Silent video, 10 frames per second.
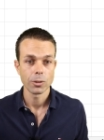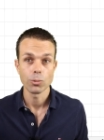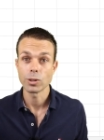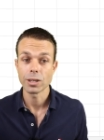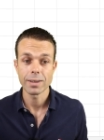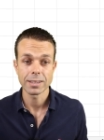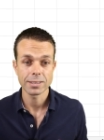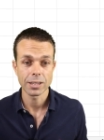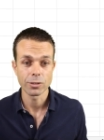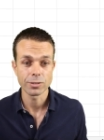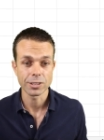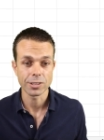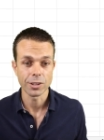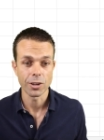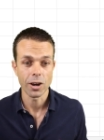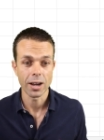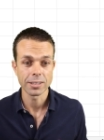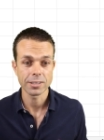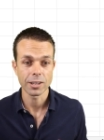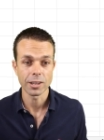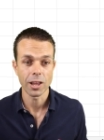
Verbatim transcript: we'll give ourselves just a nice